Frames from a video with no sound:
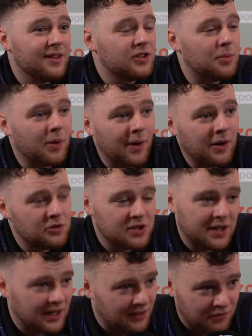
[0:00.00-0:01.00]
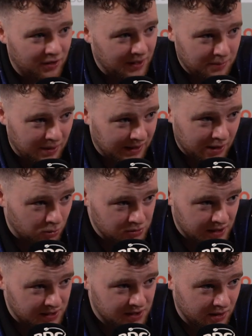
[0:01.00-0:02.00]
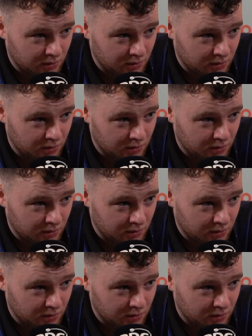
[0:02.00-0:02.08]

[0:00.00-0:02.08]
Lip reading: To be quite honest, I didn't have really many goals this